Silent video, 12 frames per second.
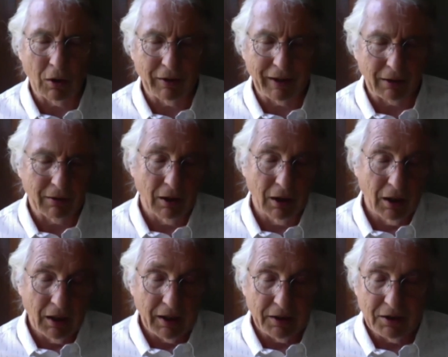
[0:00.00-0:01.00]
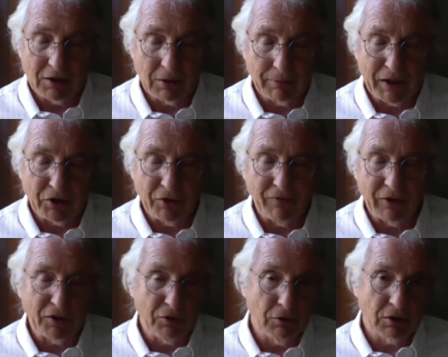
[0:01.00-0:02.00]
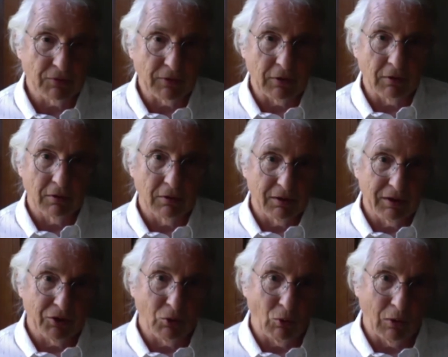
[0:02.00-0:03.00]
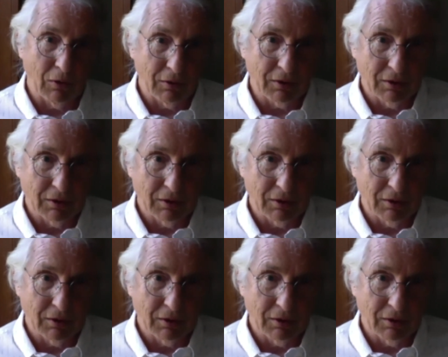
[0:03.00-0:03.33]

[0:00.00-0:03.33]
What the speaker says: that it doesn't make you very useful in the world,